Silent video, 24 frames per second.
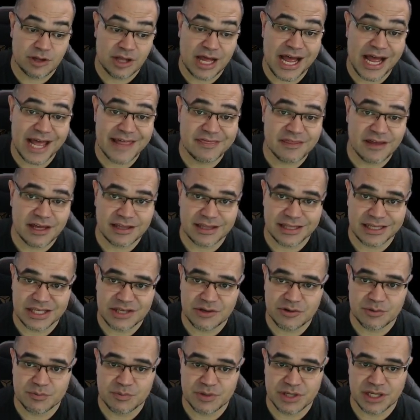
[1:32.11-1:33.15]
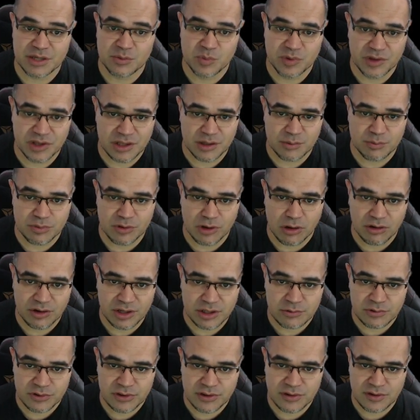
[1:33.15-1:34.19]
I thought that he would be completely broken
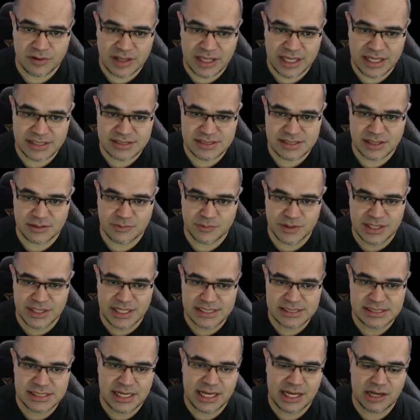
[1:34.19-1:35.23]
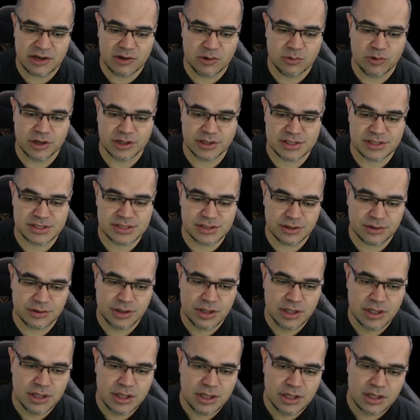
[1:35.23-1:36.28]
with ult canceling, but that's not how it works.
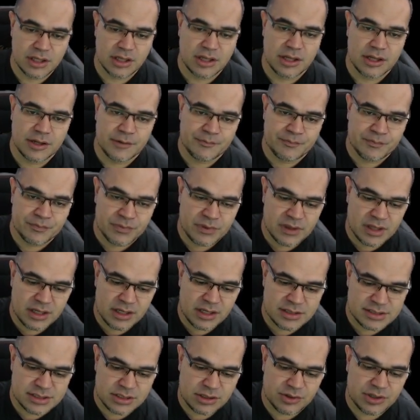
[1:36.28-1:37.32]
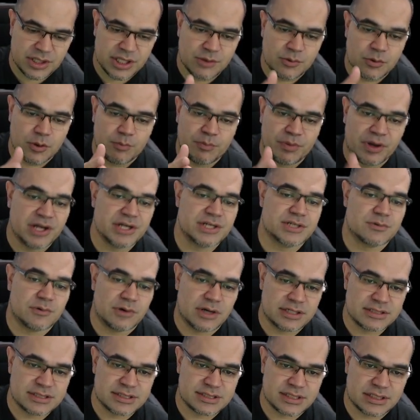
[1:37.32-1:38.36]
So he will punch
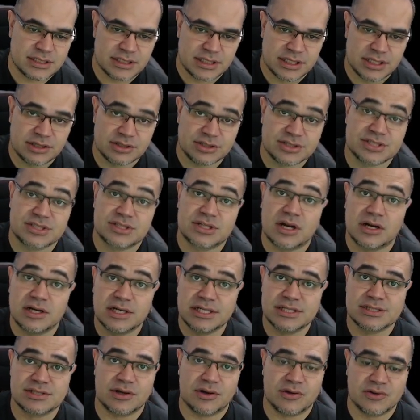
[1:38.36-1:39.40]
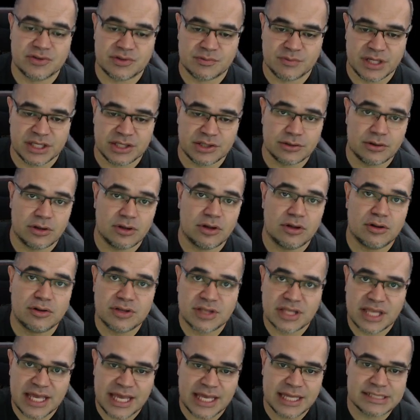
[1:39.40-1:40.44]
once, he'll start his ultimate, you'll ult
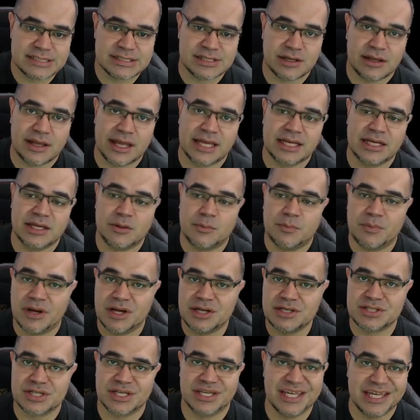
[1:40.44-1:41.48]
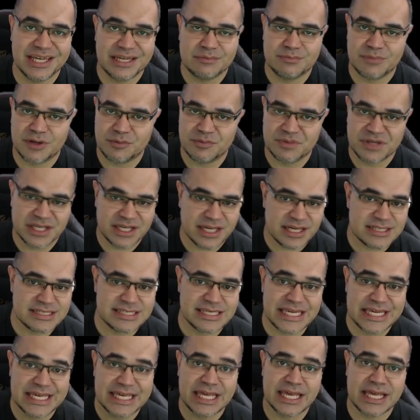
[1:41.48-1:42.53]
cancel, and he'll punch again, but because
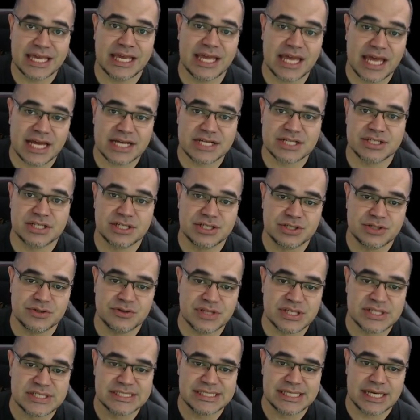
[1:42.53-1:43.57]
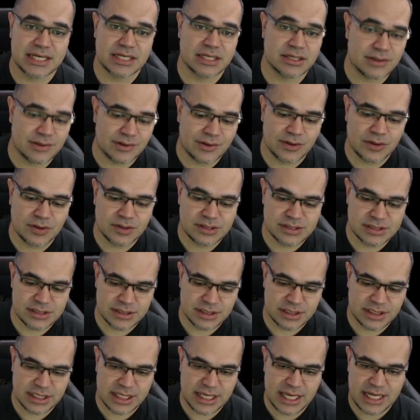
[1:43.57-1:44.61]
he can't actually do the second ult,
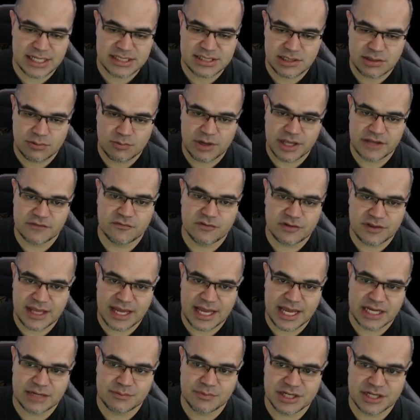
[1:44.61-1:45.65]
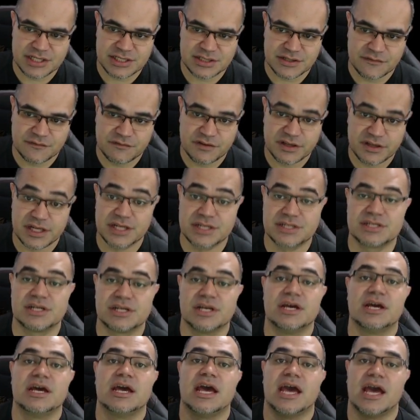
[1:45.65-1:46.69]
he has to wait for that animation to finish,
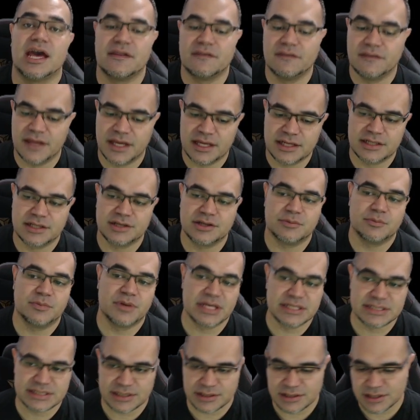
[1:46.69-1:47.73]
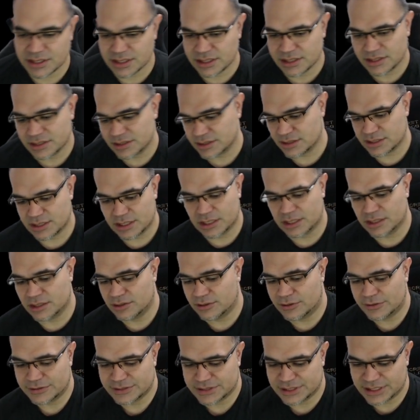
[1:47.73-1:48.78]
and then he'll basically
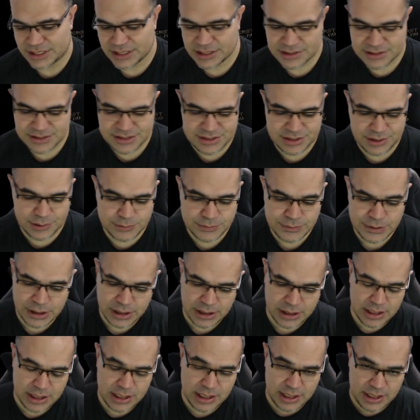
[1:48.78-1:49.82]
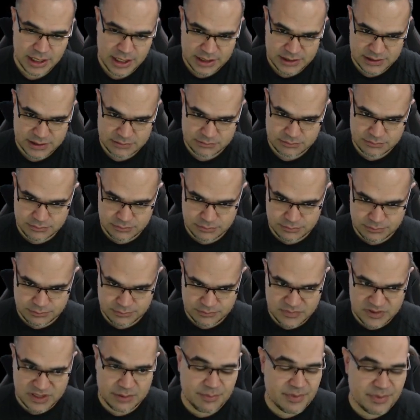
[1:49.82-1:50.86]
ult again. So
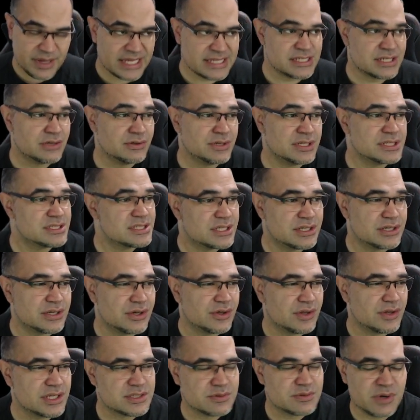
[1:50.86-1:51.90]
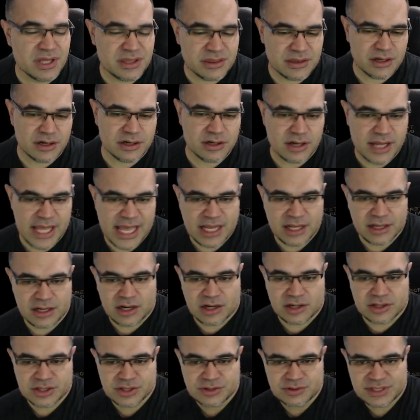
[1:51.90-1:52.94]
the best units to do this with are
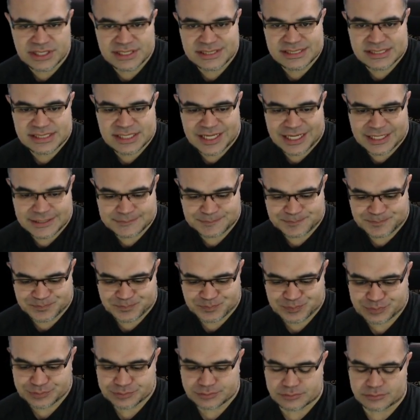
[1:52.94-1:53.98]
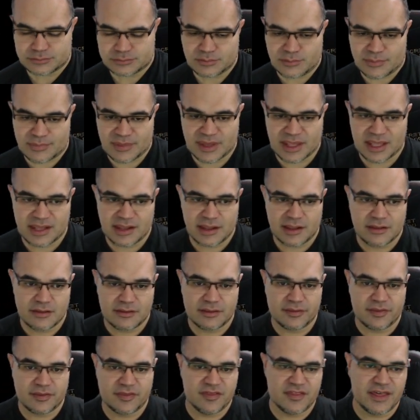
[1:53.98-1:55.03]
units that
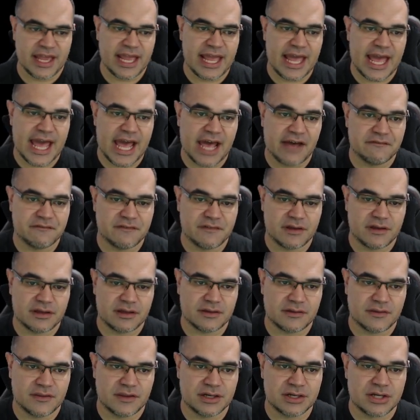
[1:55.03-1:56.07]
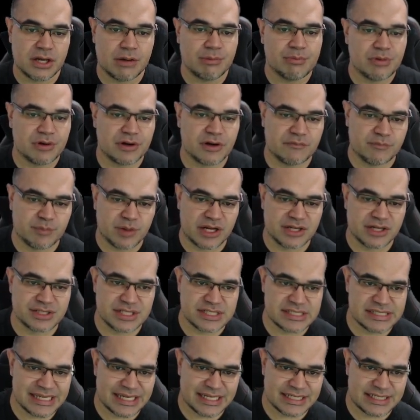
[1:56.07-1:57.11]
they have the number of
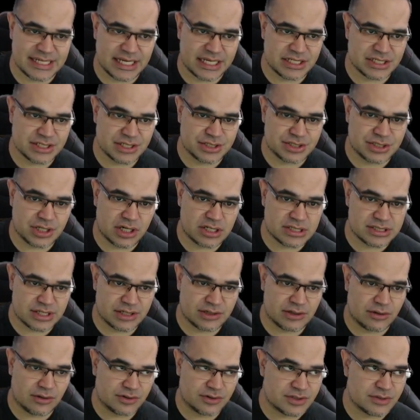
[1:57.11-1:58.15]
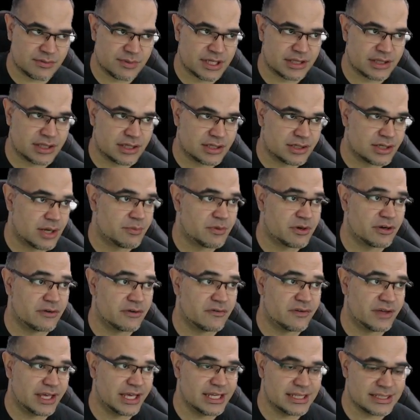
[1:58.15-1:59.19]
punches that it takes to charge their ultimate, the number of
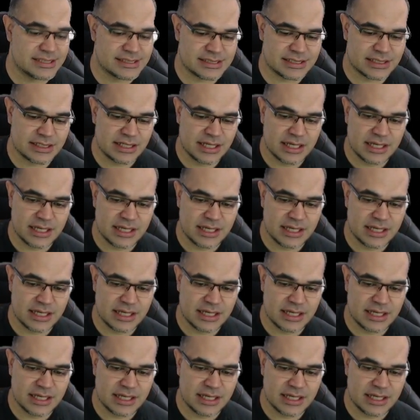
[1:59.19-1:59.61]
hits.